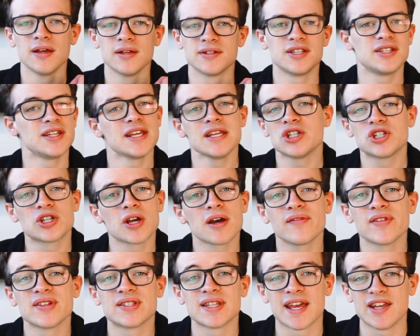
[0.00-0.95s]
To teach
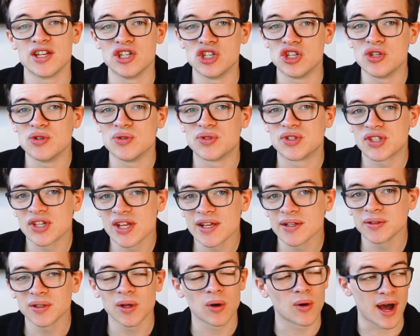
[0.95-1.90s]
Jarvis a new
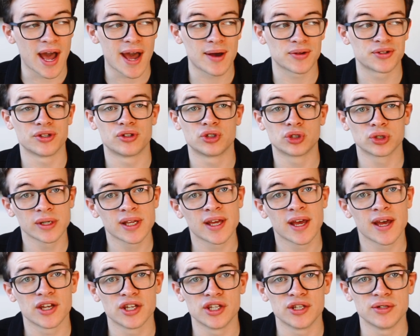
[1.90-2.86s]
skill or how to trigger
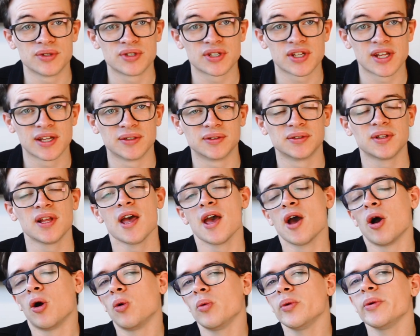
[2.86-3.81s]
a new skill,
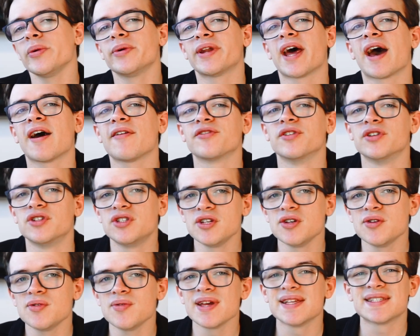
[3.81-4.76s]
all we would have to
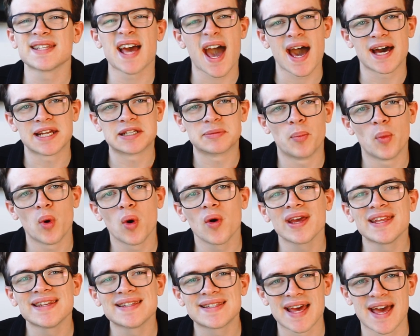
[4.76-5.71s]
do is add more
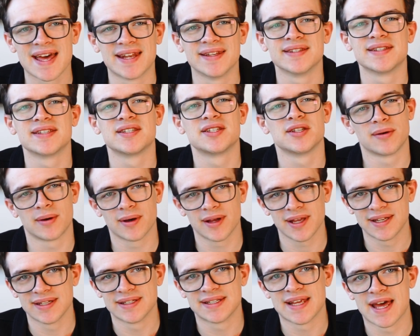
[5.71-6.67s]
intents to our
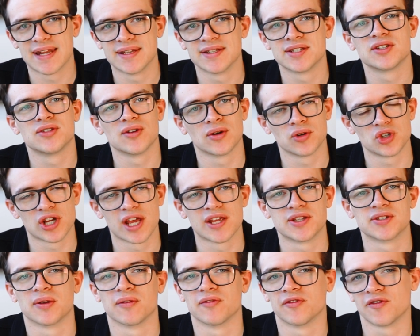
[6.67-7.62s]

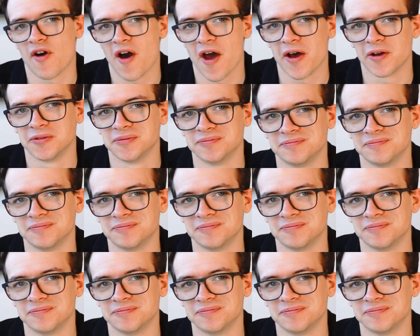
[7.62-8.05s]
intents.json file.